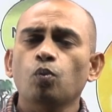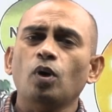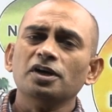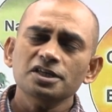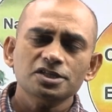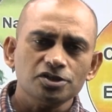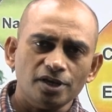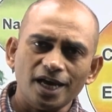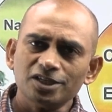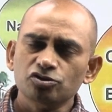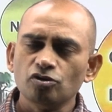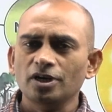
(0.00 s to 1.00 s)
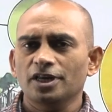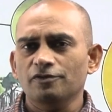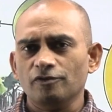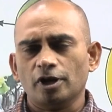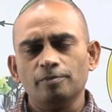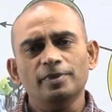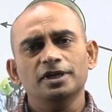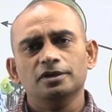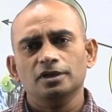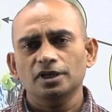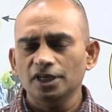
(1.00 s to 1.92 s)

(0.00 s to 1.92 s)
what is natural environment?